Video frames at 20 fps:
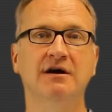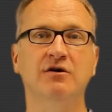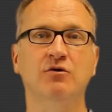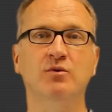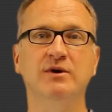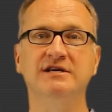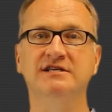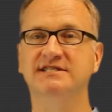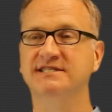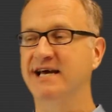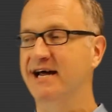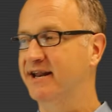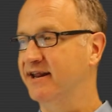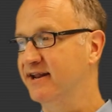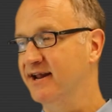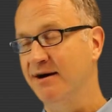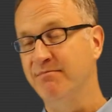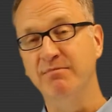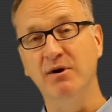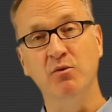We set it
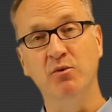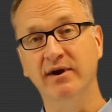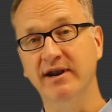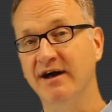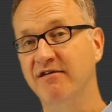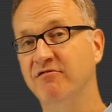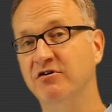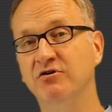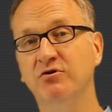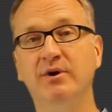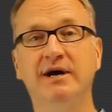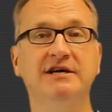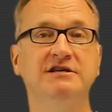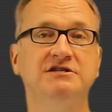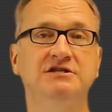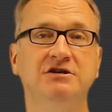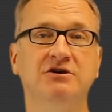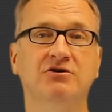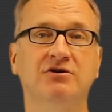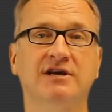up at whatever
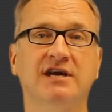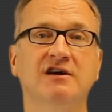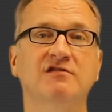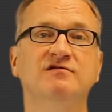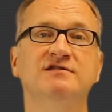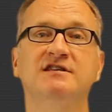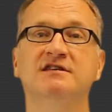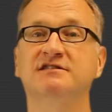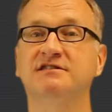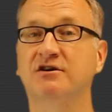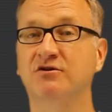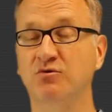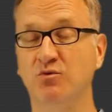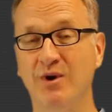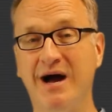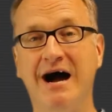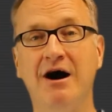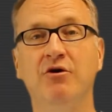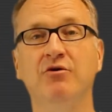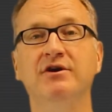ratio gives us
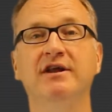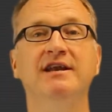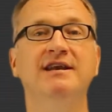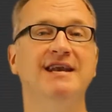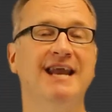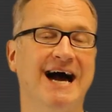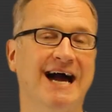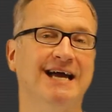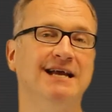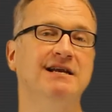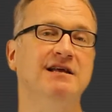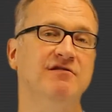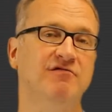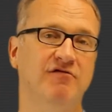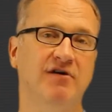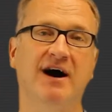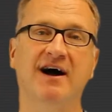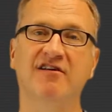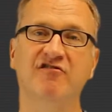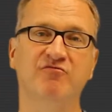around a
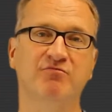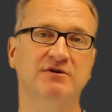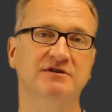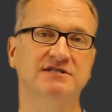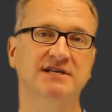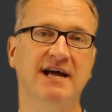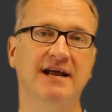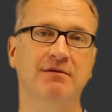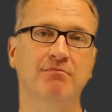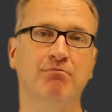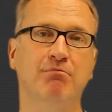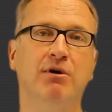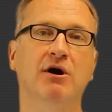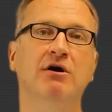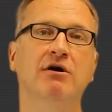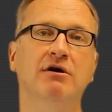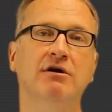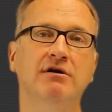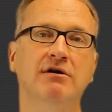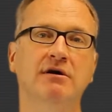95%
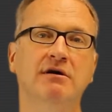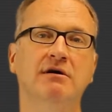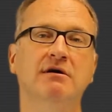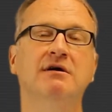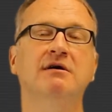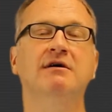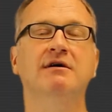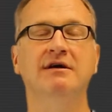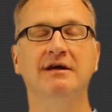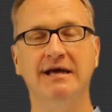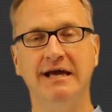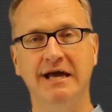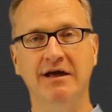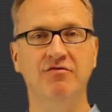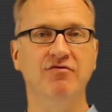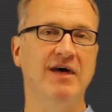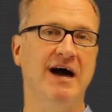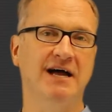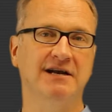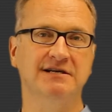burn
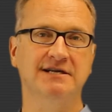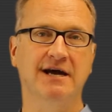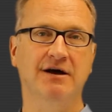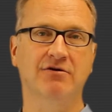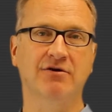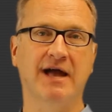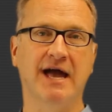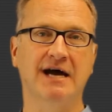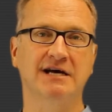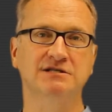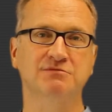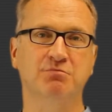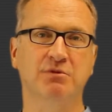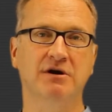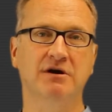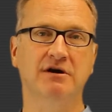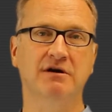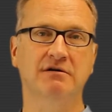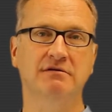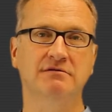in that tail gas
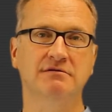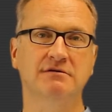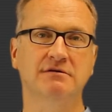burner.